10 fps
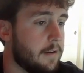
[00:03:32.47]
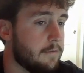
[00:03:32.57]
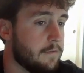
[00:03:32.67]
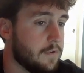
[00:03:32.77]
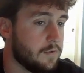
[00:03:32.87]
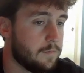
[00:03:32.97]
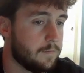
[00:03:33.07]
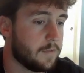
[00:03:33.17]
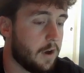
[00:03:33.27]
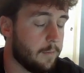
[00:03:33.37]
if you
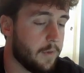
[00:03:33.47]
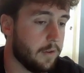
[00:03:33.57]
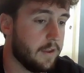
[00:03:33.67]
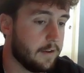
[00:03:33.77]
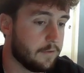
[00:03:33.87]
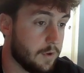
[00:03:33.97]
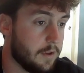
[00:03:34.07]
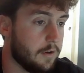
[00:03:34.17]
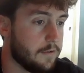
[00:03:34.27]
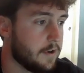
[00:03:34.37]
combo this with
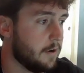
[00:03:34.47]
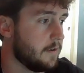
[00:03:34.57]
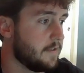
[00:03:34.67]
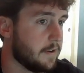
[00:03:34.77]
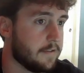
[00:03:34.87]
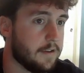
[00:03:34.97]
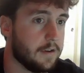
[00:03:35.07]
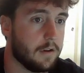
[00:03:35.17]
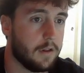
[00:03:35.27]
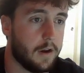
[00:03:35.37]
those cards, I can see
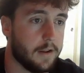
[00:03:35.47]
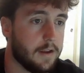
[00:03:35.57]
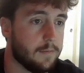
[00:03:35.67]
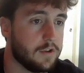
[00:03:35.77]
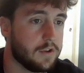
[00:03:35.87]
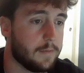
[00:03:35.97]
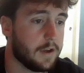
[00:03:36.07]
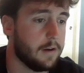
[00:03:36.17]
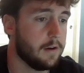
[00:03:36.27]
a lot of damage coming out.